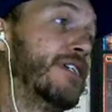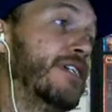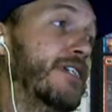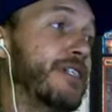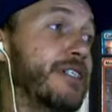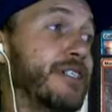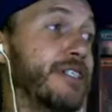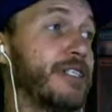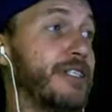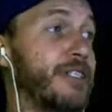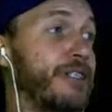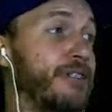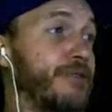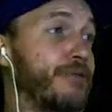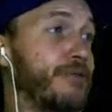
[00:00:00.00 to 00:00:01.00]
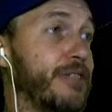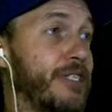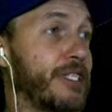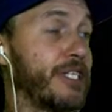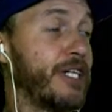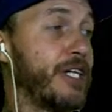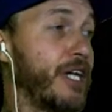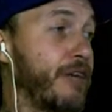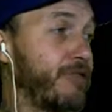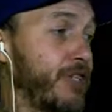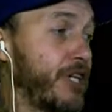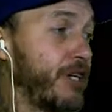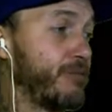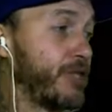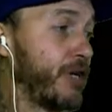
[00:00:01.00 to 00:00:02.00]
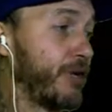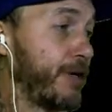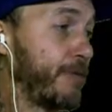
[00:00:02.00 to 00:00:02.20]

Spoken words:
So let's get in and have a game, shall we?